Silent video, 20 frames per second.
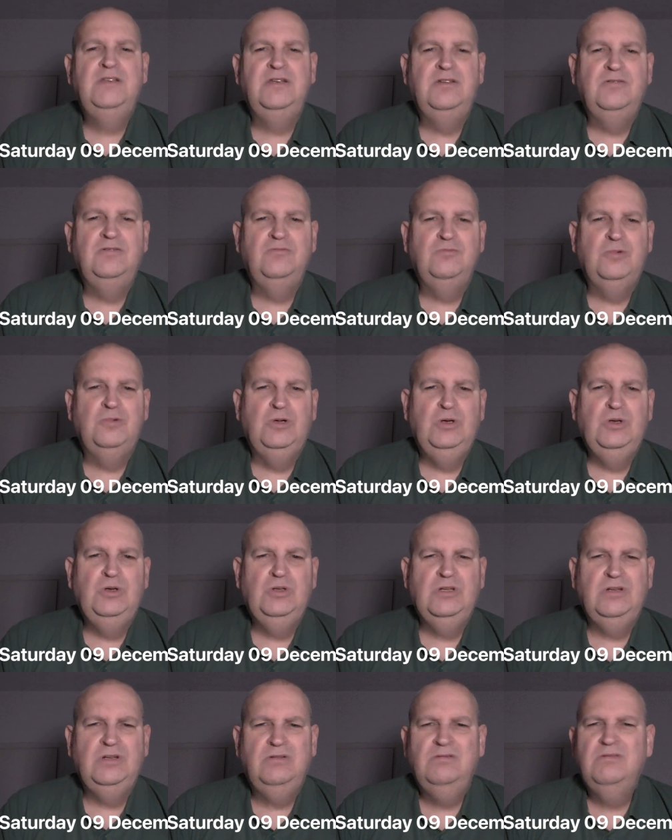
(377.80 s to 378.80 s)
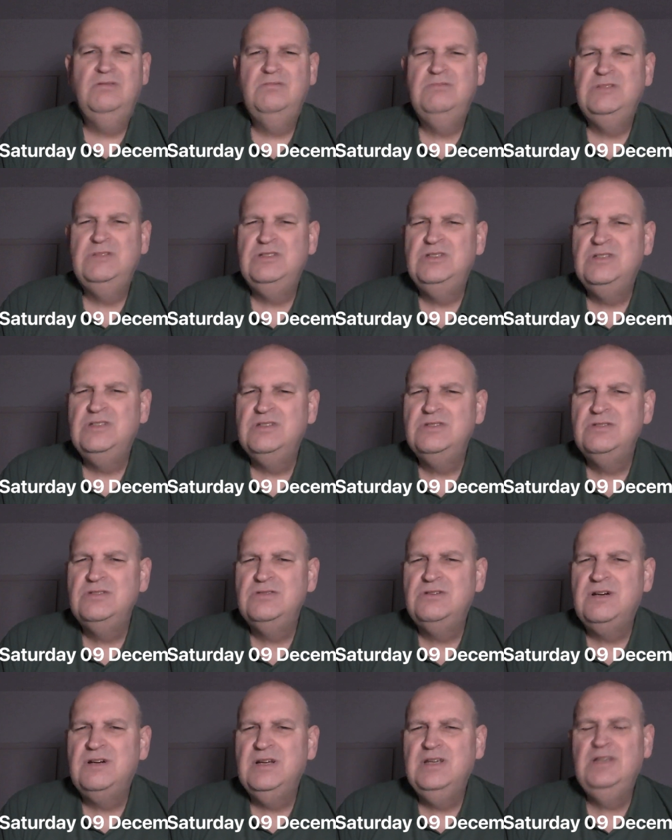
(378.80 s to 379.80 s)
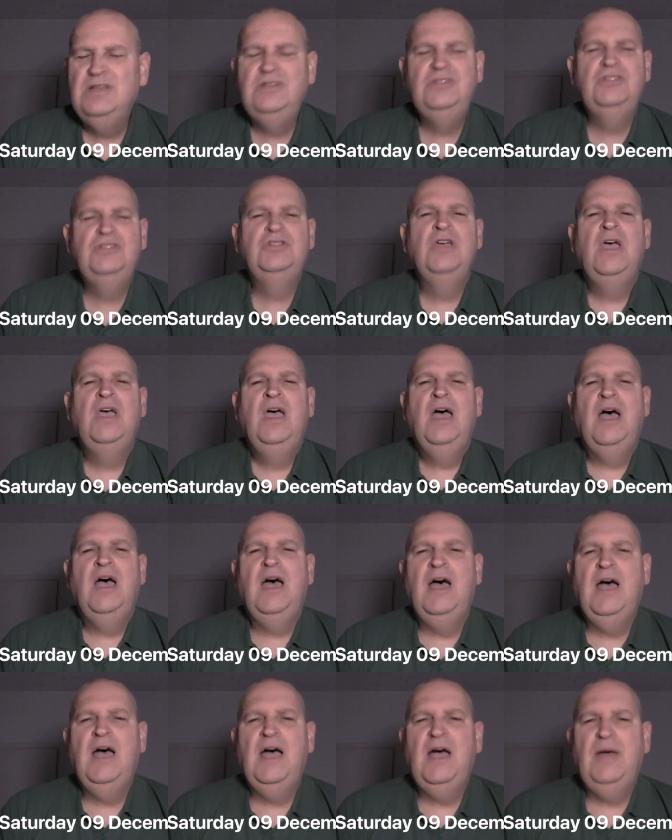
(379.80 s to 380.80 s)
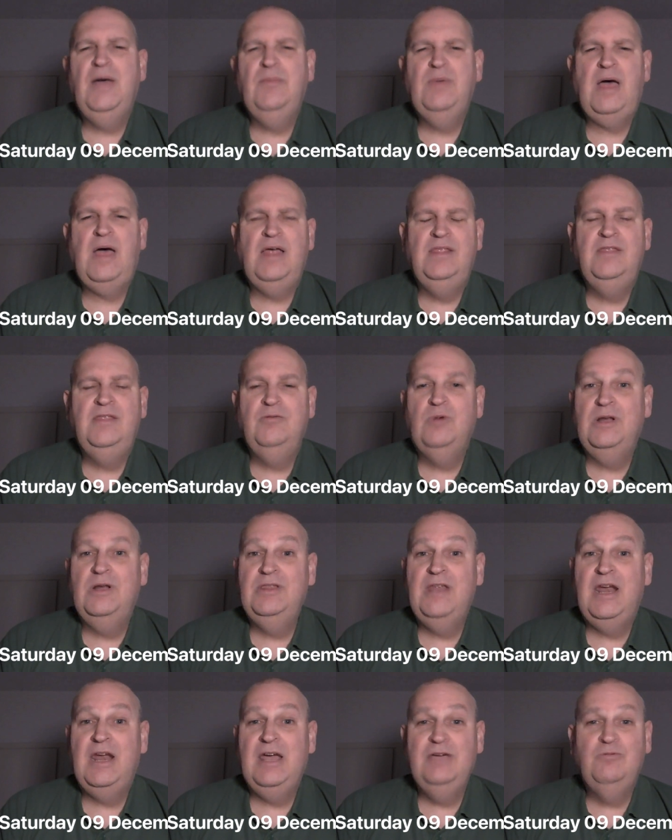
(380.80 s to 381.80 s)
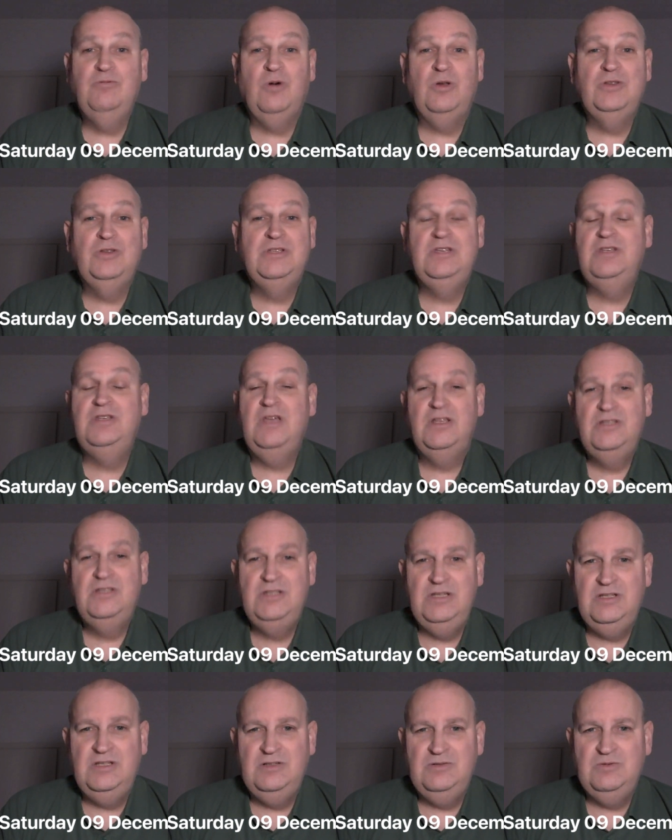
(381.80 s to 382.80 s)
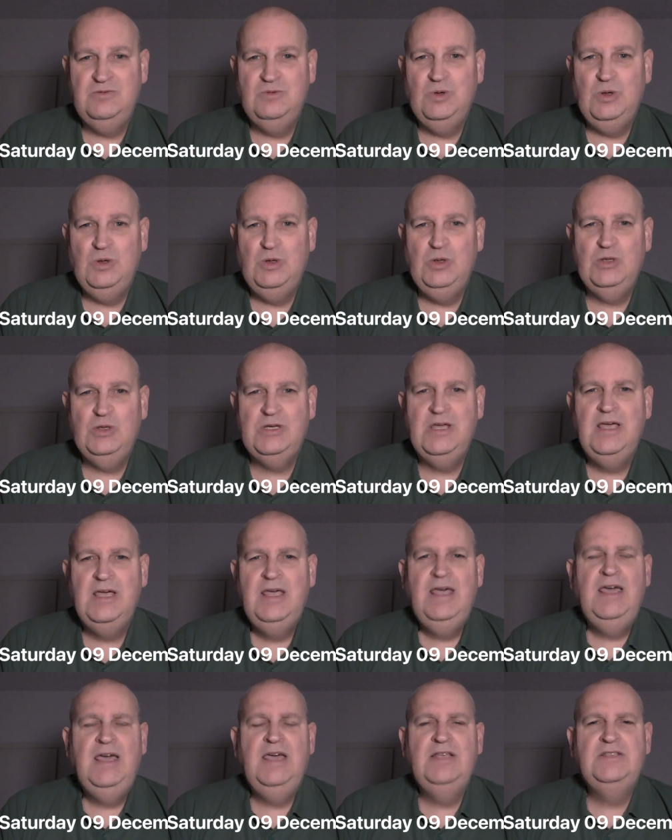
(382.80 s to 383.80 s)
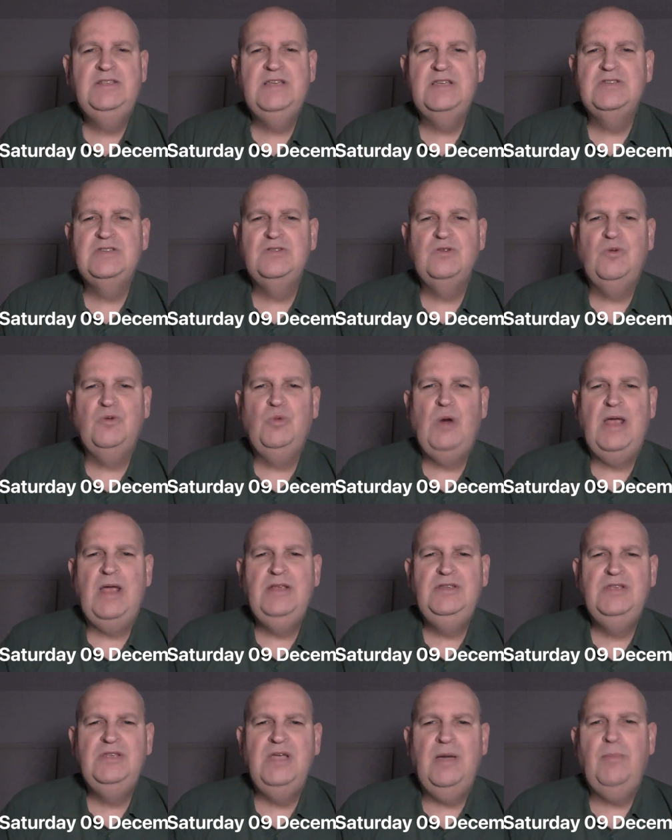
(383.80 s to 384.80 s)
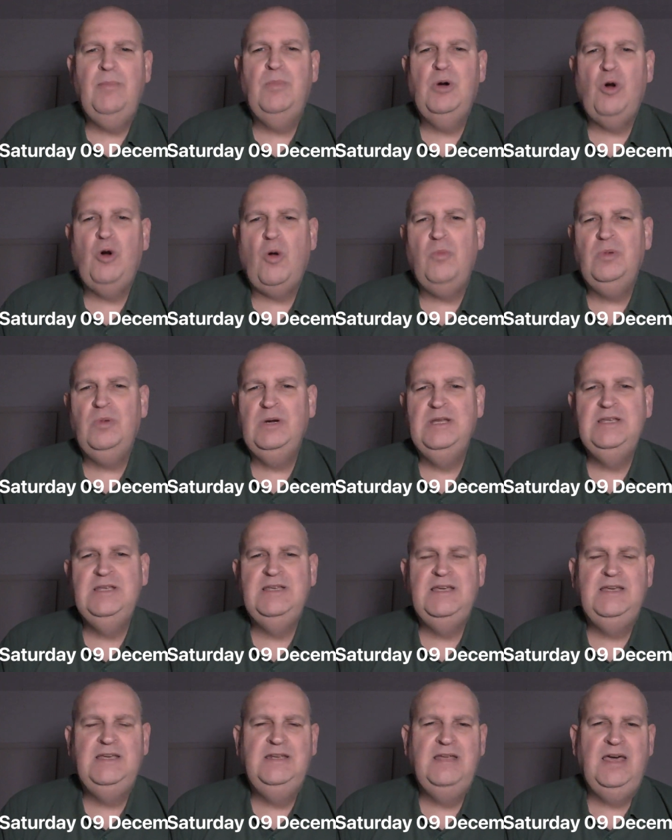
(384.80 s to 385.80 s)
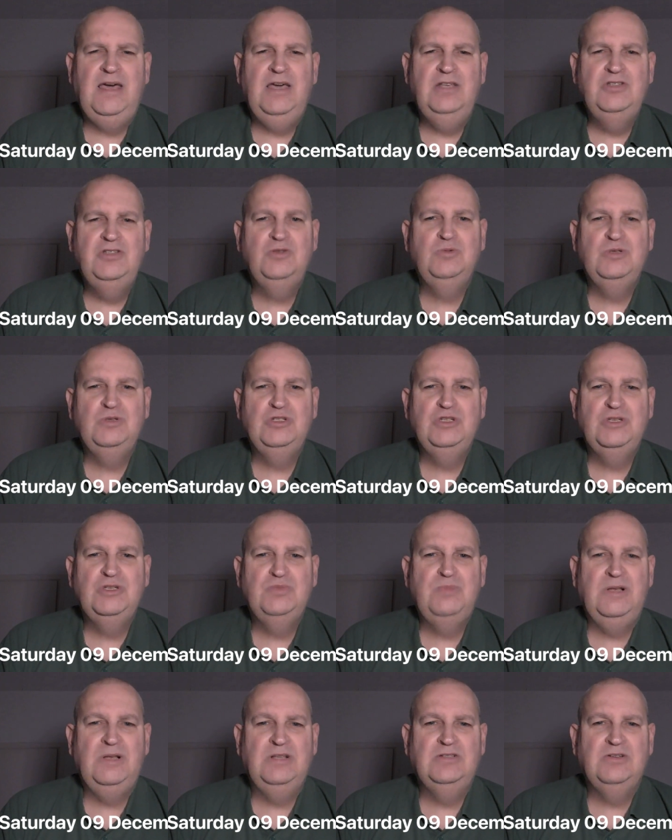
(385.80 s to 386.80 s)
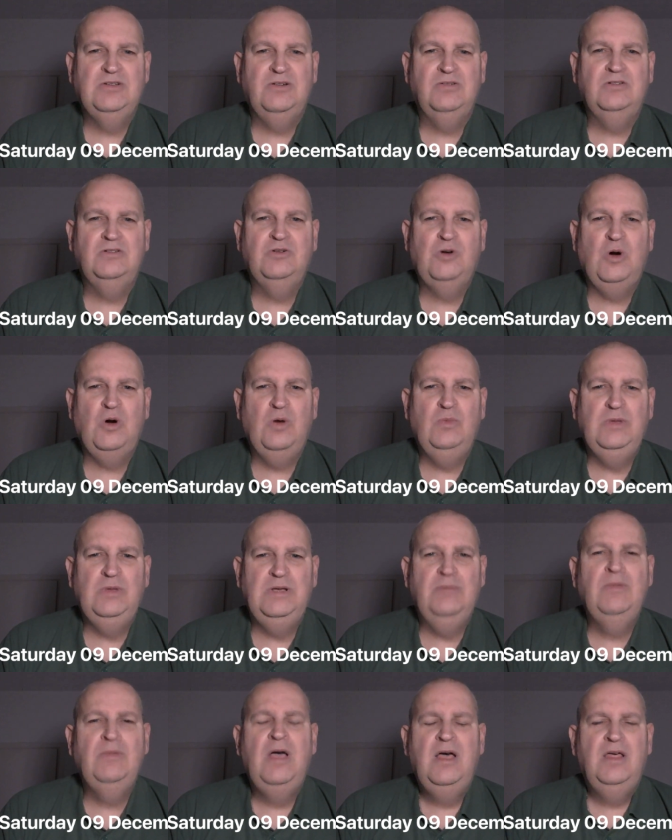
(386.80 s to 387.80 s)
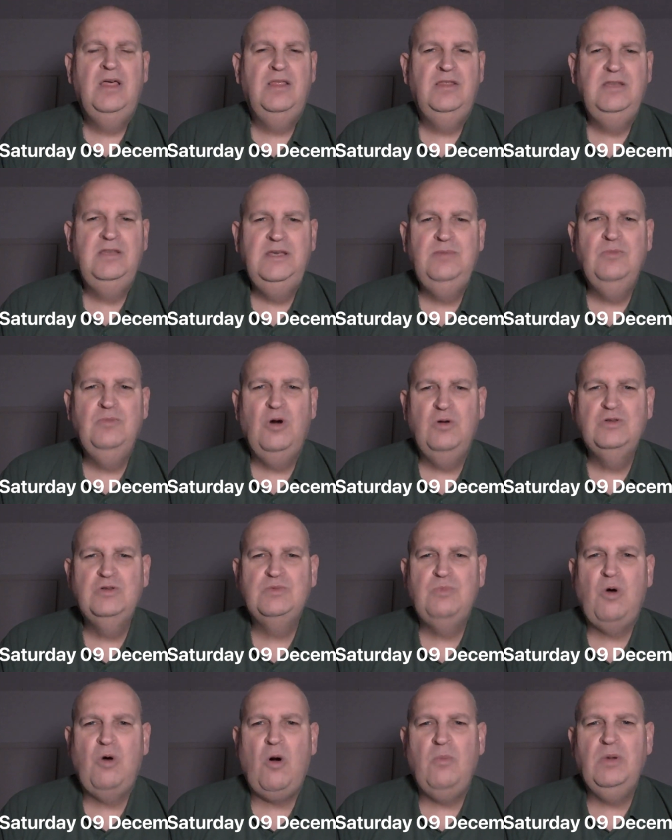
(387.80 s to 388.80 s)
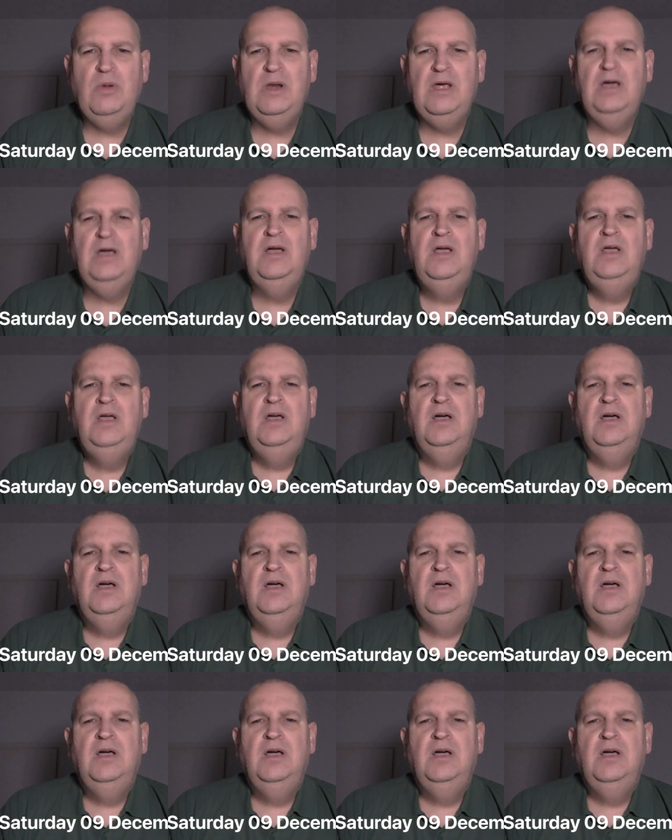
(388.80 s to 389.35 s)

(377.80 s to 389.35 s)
didn't work which is strange. Um, the one that I wanted didn't work. It doesn't render properly in Edge, which is built on Chromium, the most popular